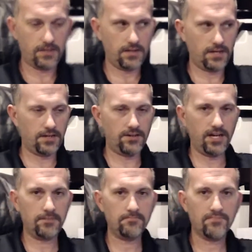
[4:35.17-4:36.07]
And you're
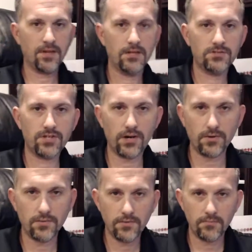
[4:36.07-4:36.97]
done.
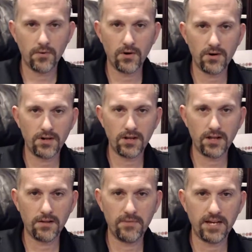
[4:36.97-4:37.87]
So, more in a
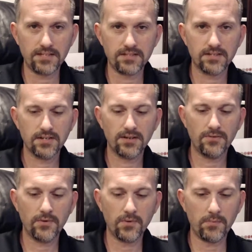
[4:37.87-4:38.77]
little bit
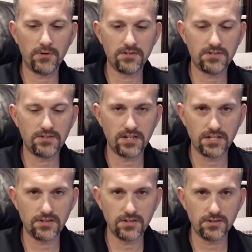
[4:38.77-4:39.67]
when we put this thing
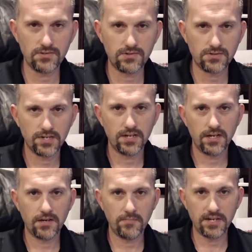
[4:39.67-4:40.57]
to use
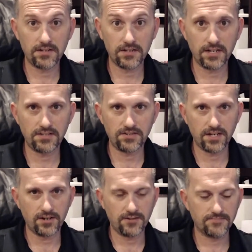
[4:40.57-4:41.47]
and make tonight's
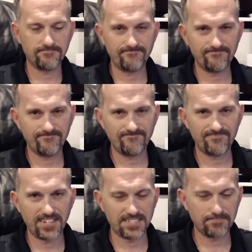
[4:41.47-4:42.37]
dinner.
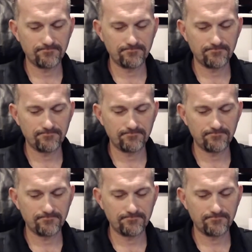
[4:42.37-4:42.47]
Thanks.